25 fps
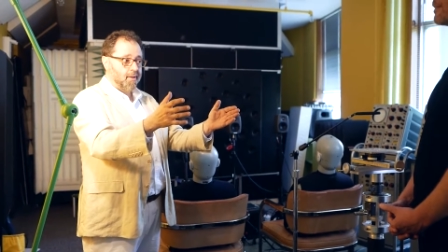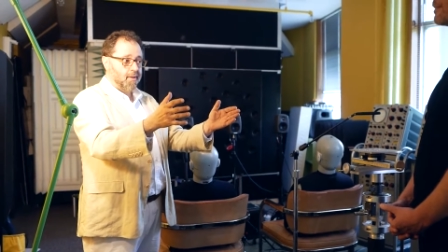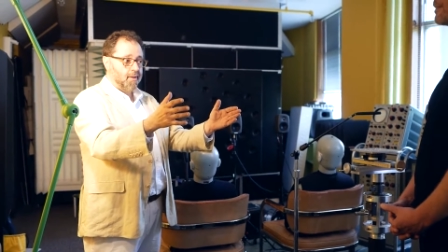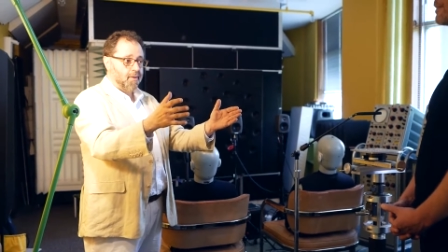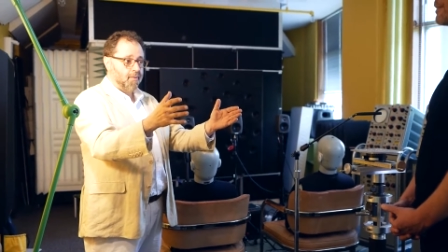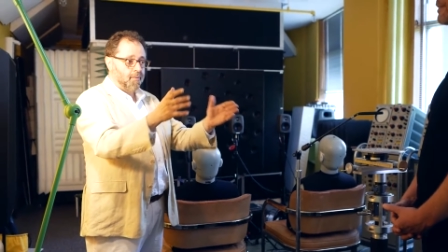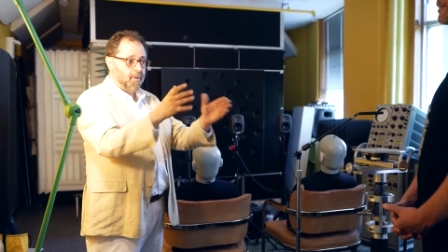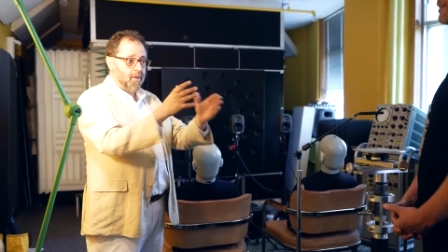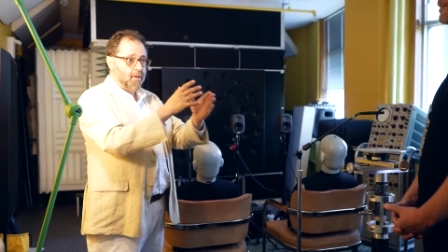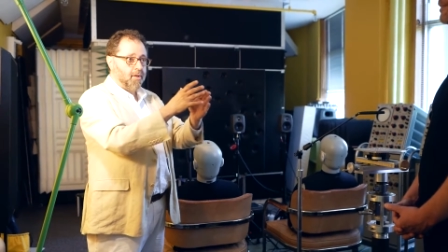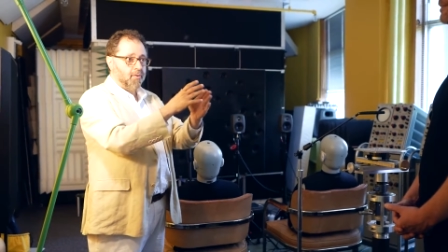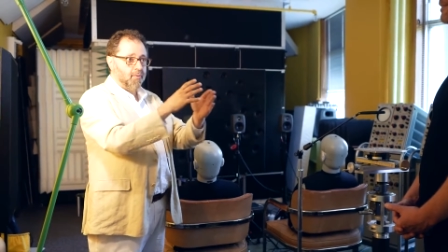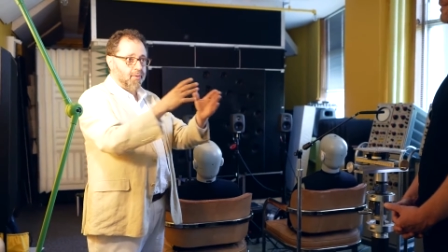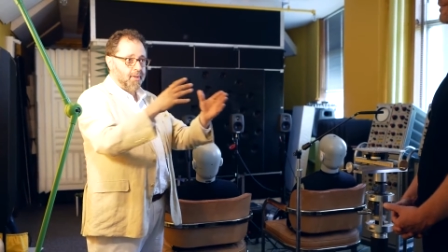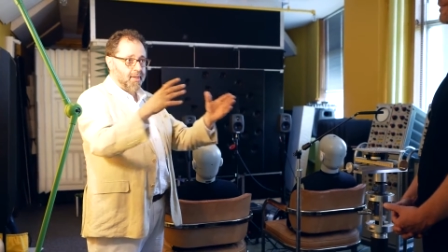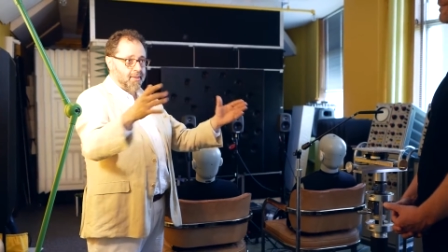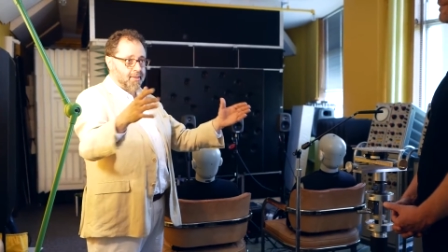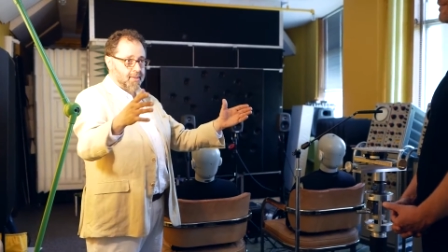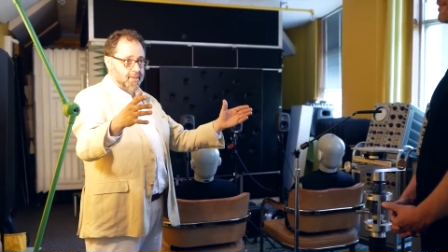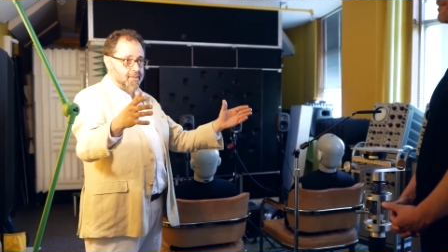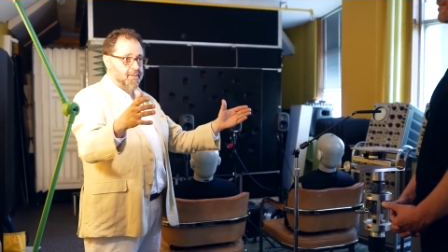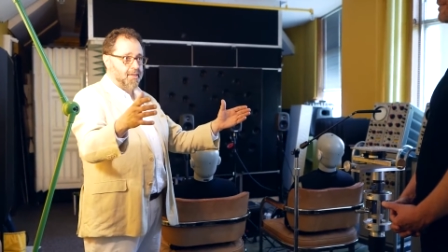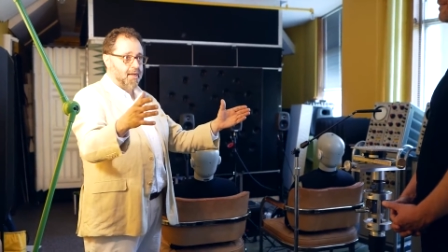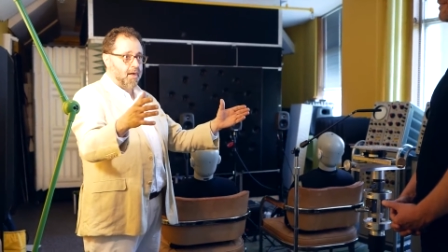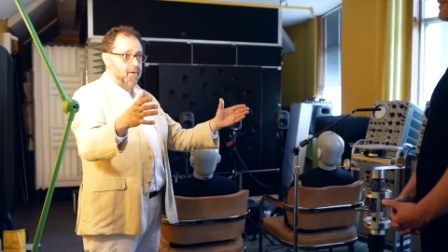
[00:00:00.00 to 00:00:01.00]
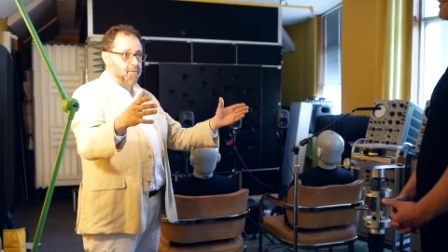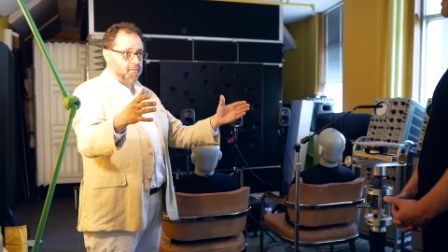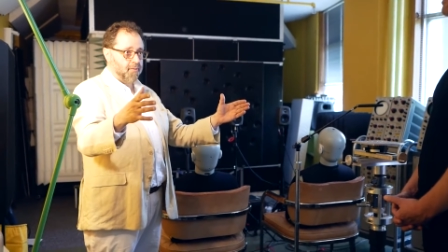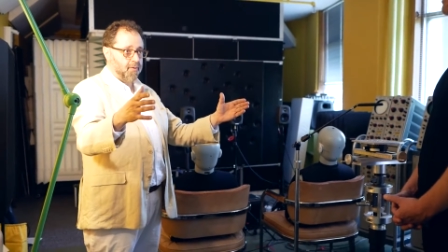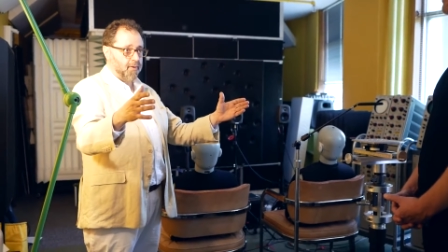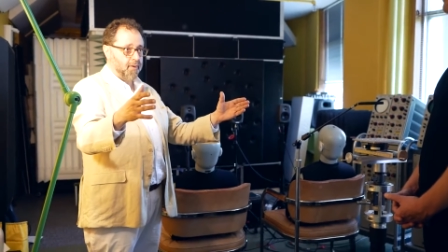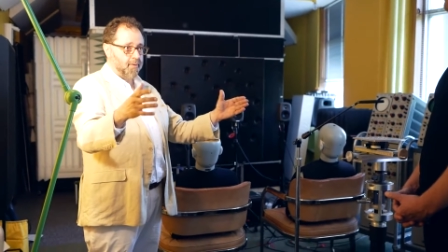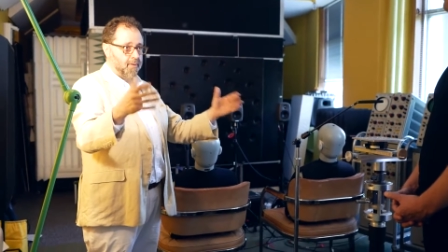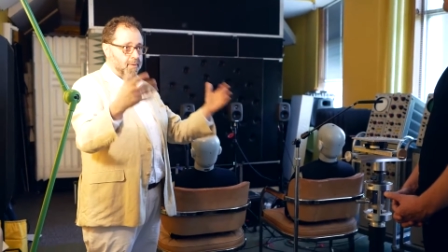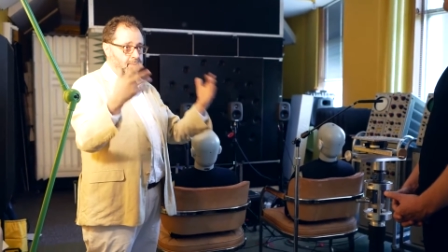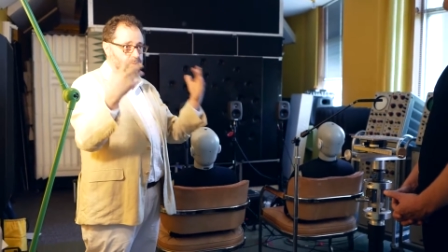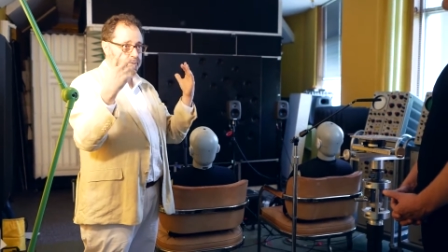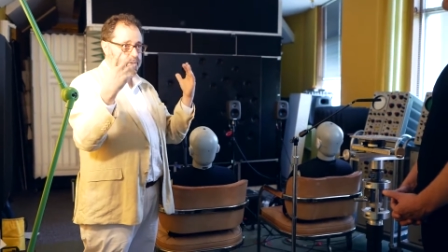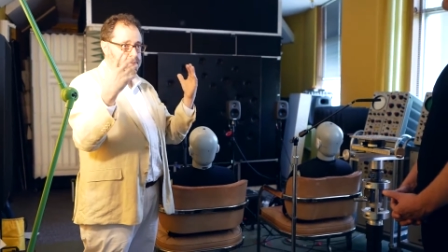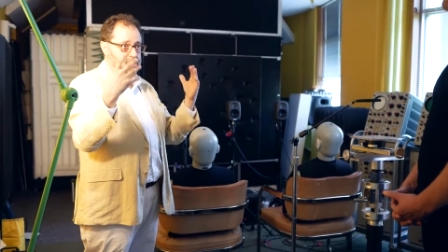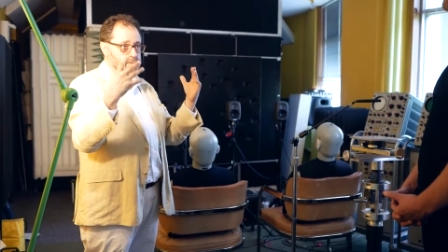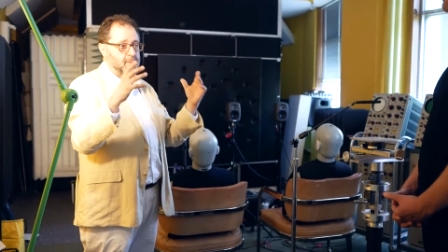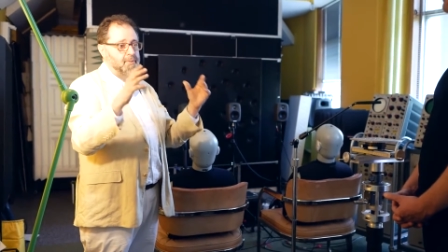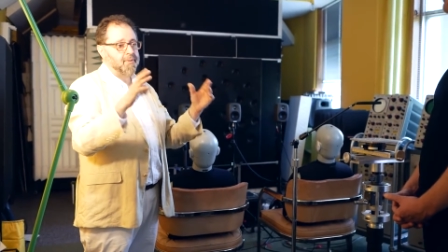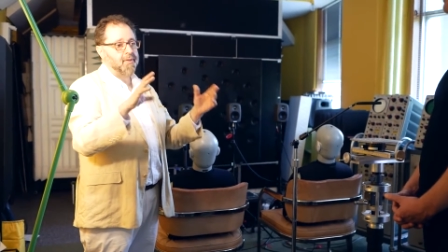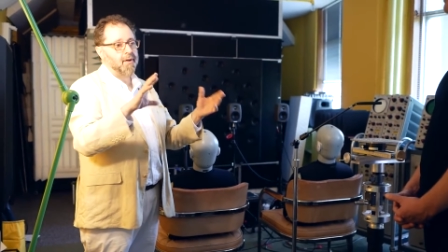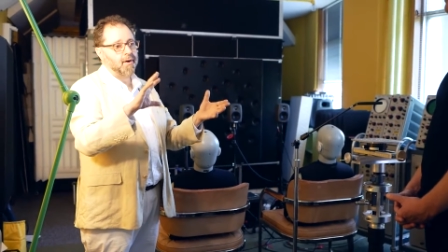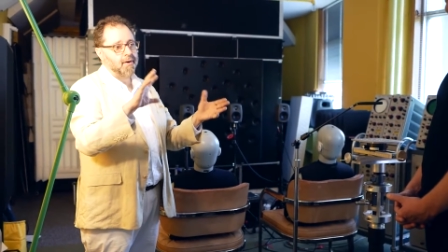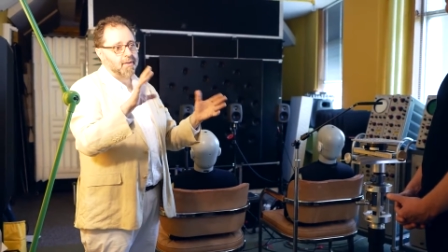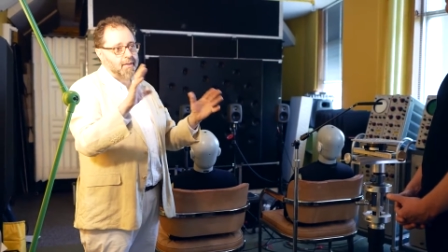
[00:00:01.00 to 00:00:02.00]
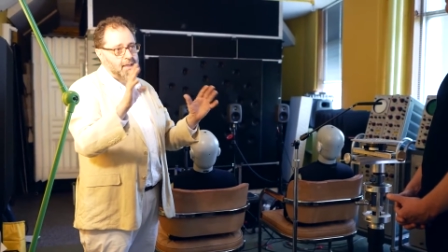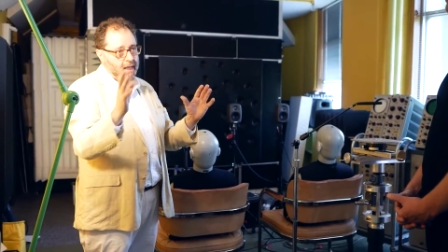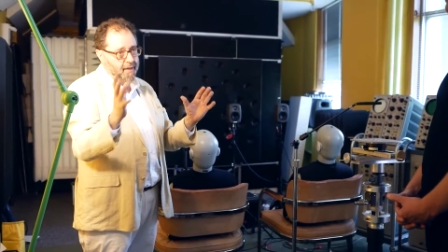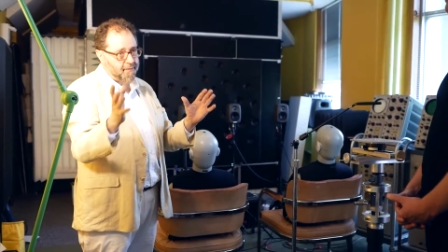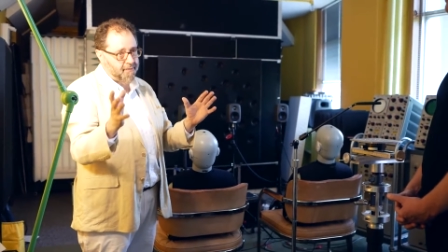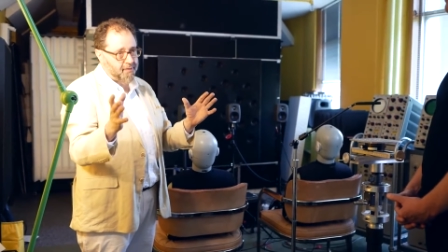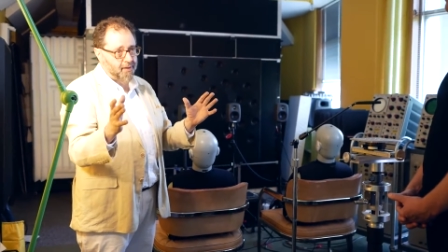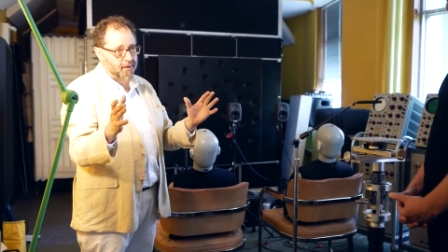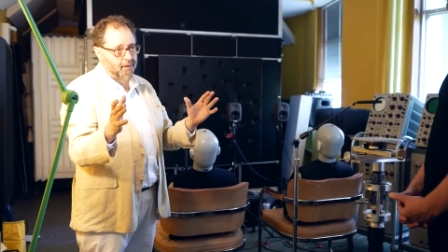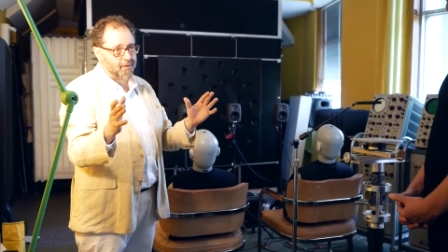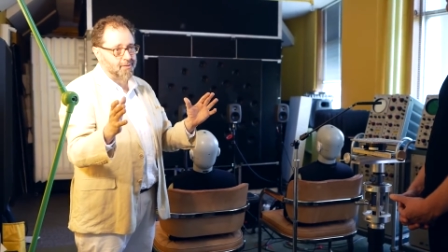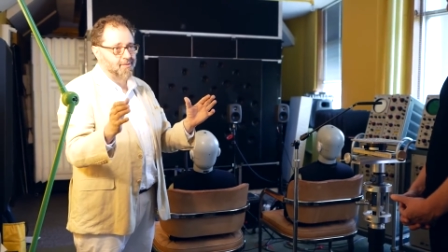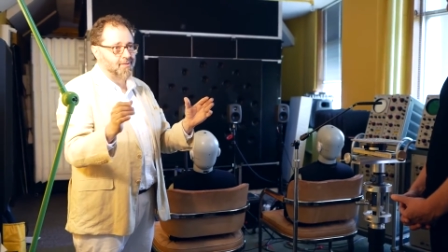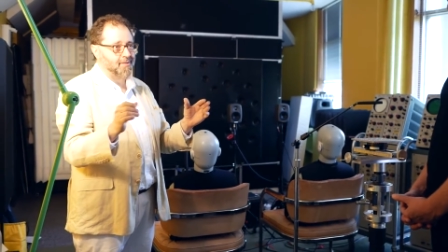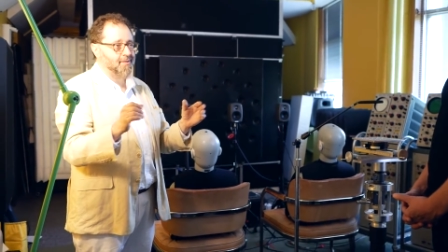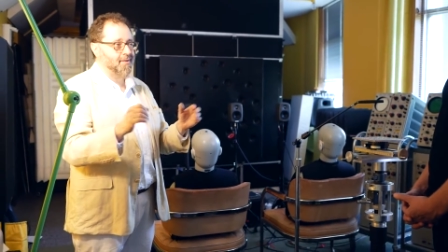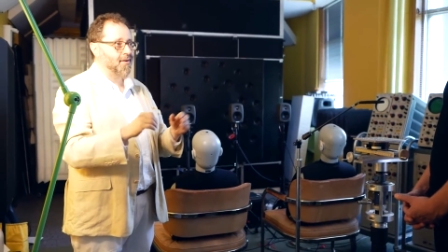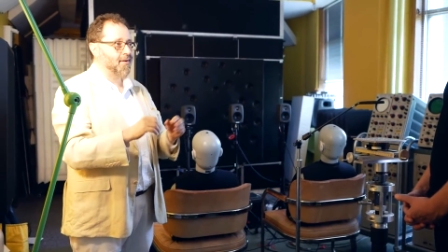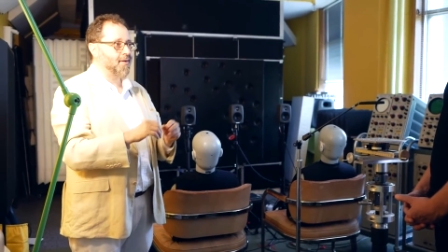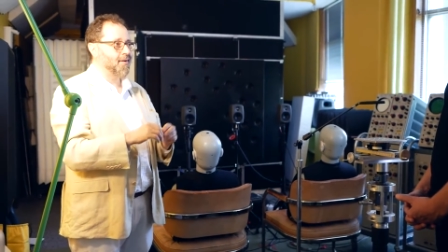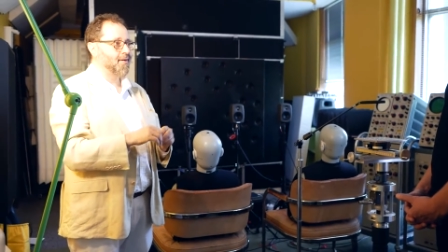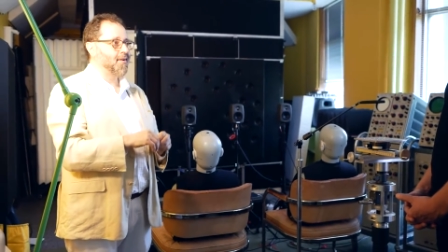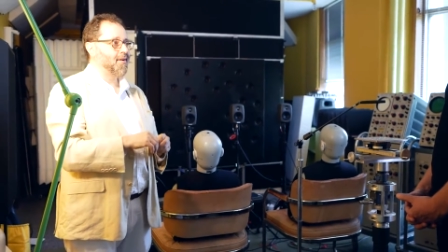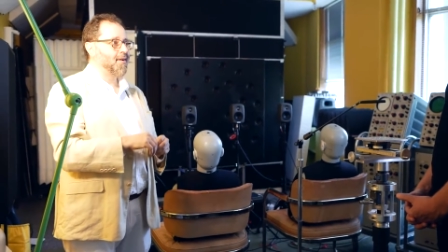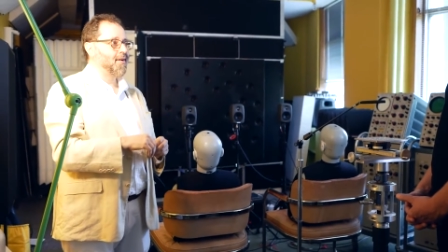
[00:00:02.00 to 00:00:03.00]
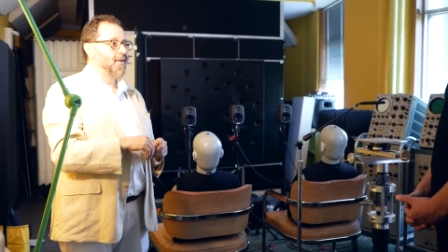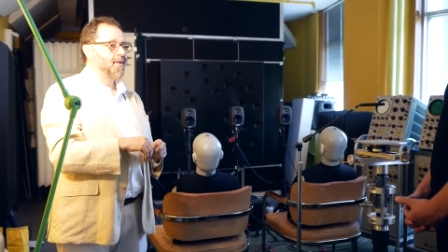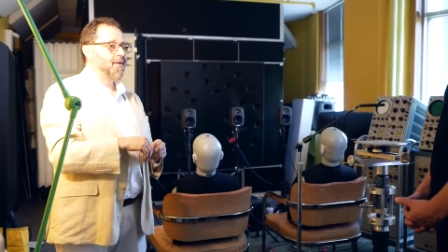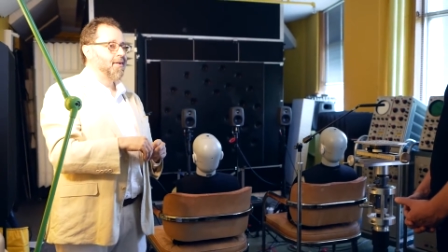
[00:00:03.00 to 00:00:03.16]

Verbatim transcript: uh, recreate the sound field in principle. There are caveats. There are